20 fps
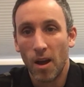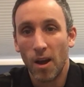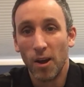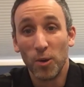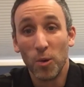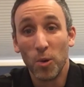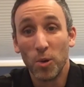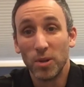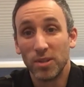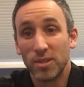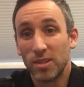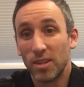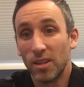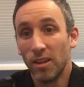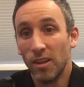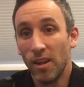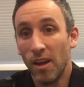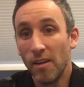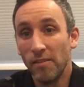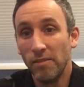Our goal is to
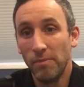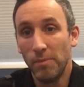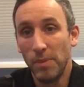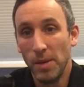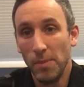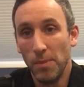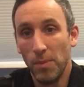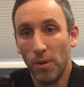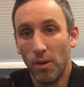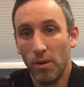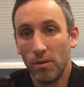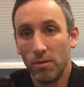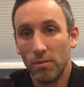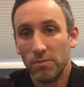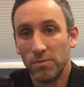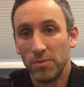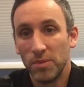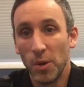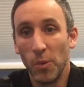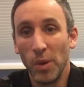love people,
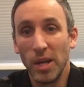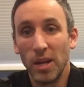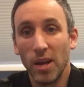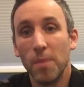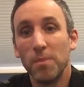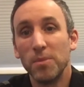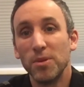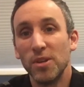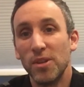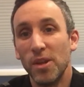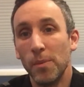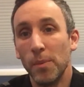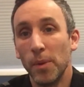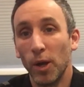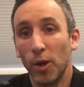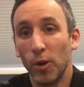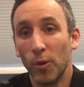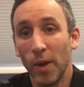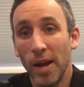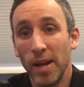that we come to them
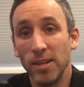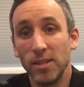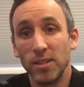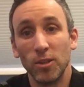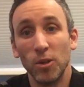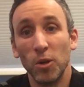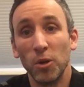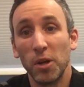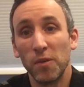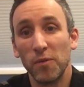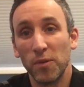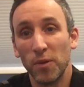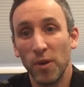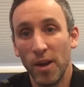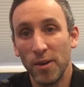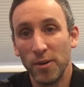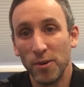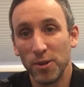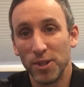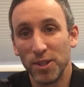in grace, looking for
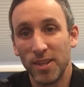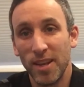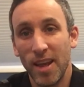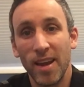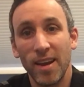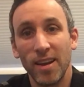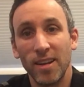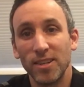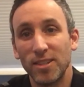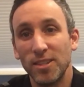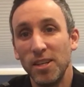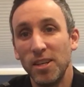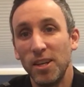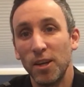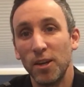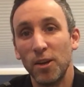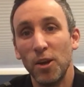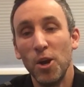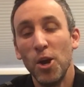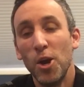understanding,
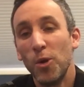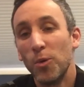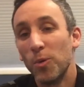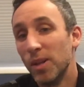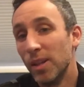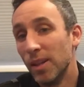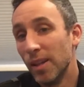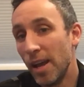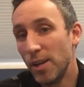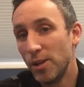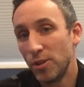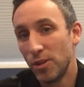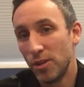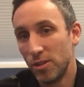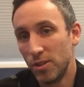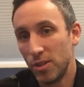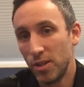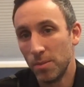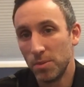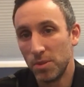seeking
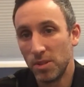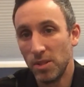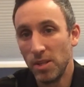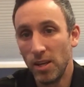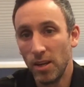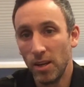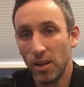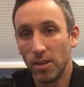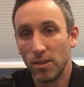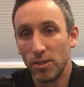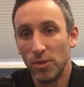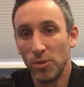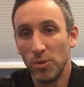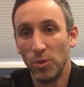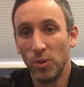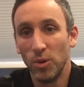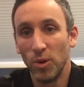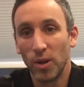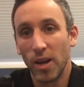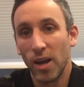relationship, seeking
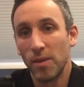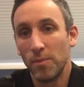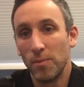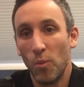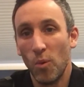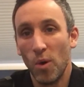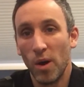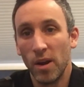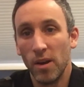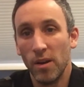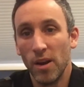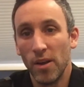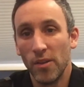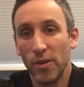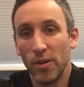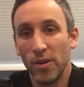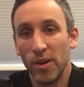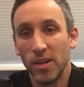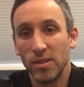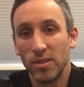to look at one
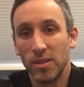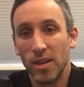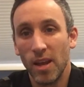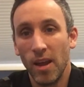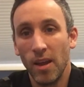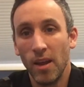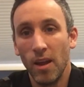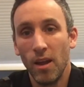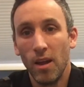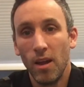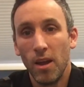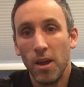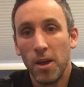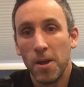another and say,